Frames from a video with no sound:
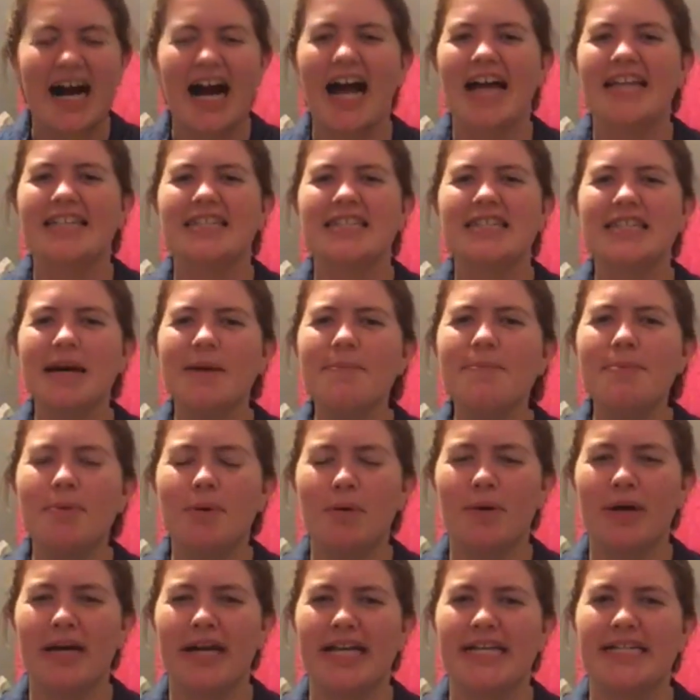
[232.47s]
At some
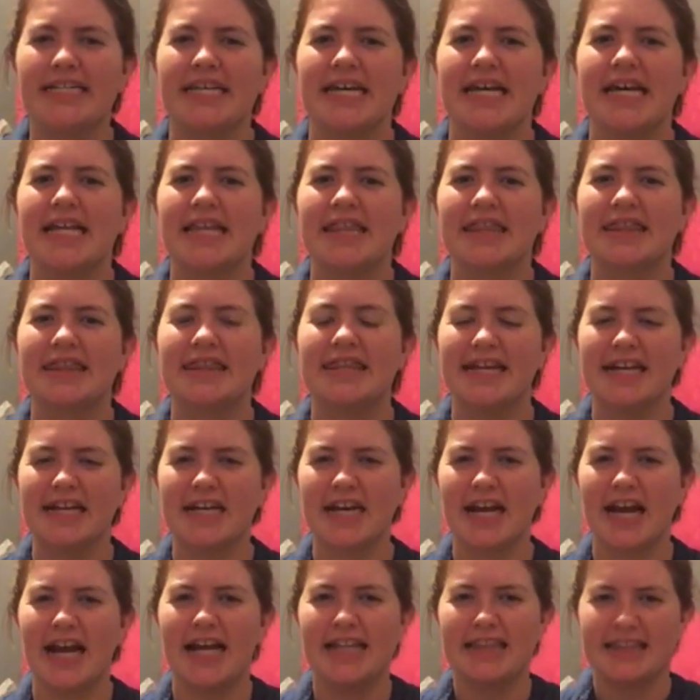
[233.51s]
point,
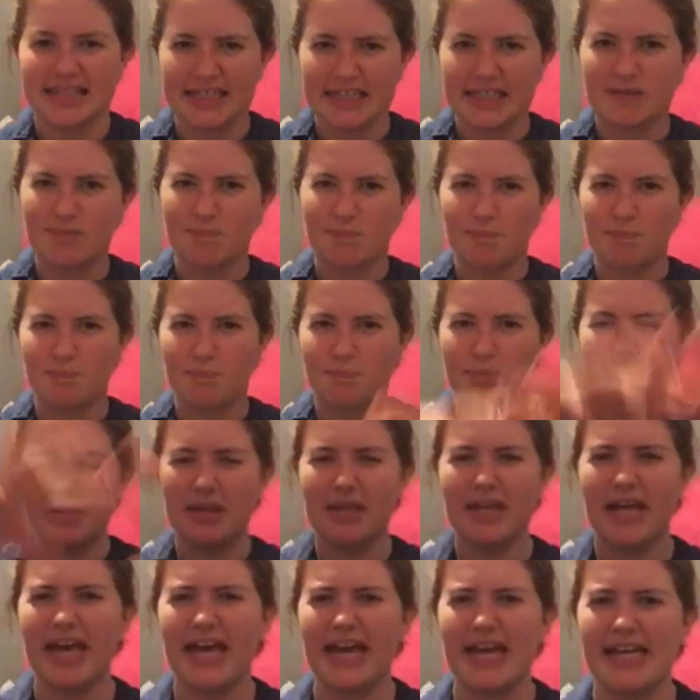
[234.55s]
they're at this
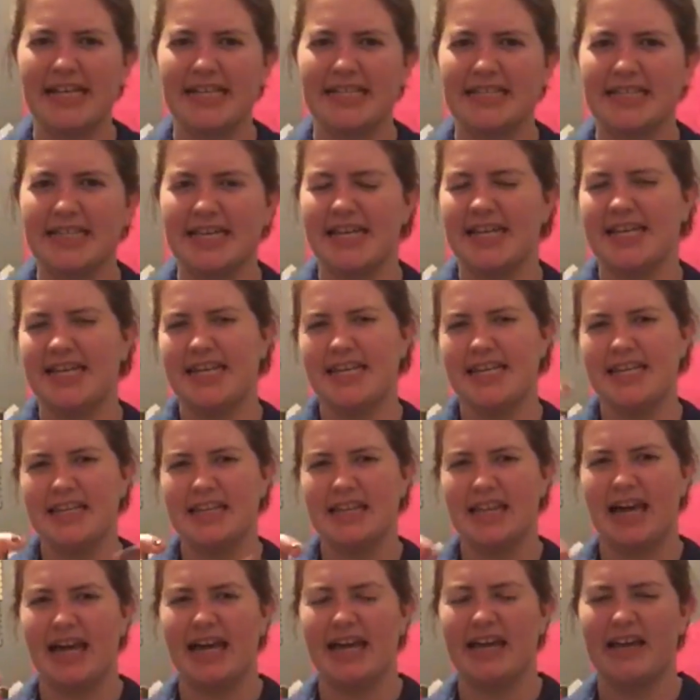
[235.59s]
place and he,
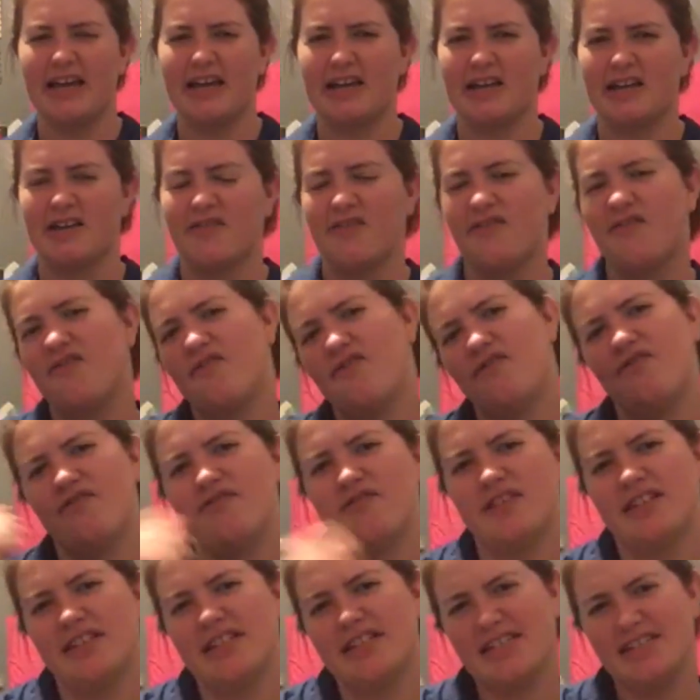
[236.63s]
like,
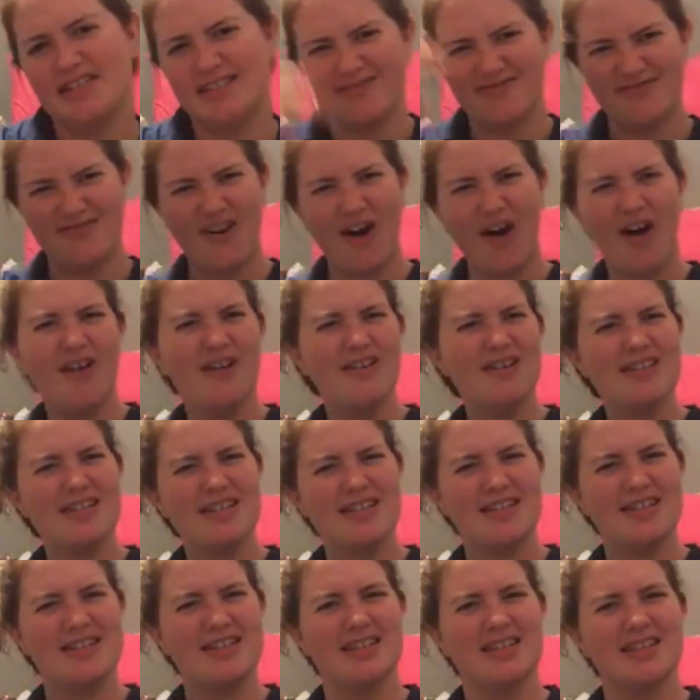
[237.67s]
falls
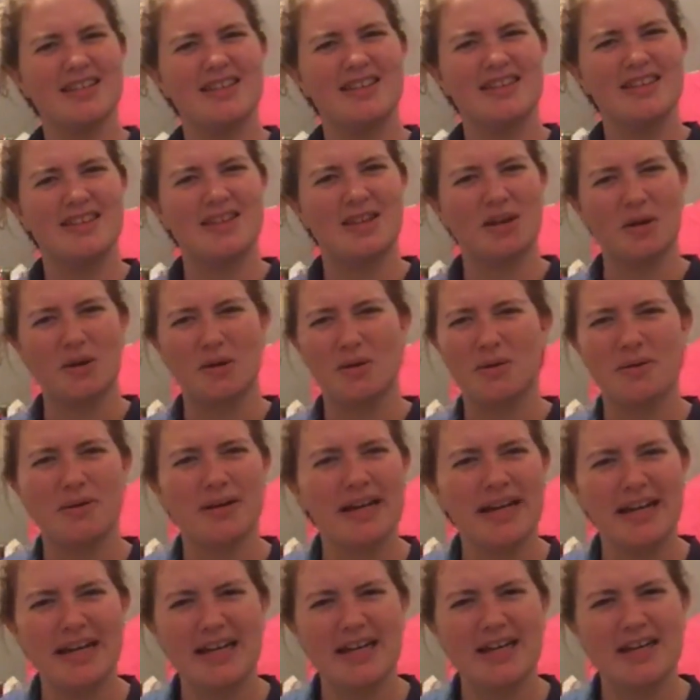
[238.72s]
into the
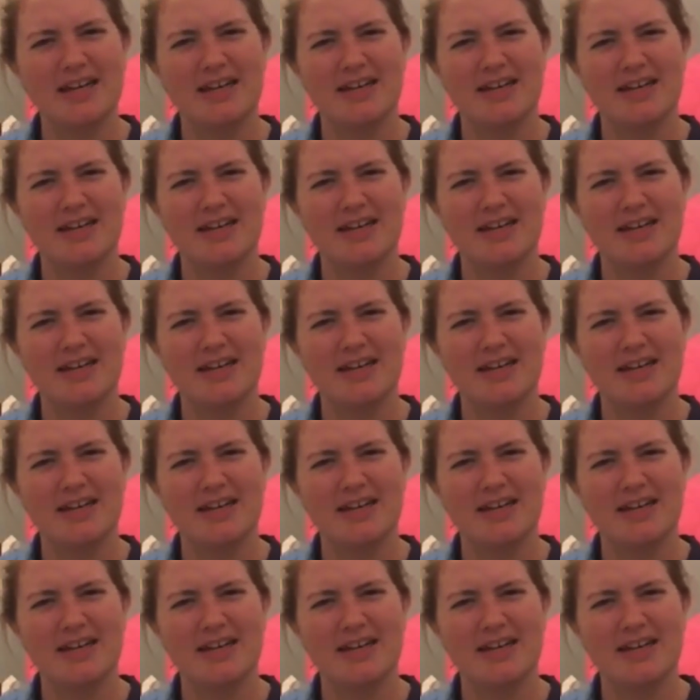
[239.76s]
creek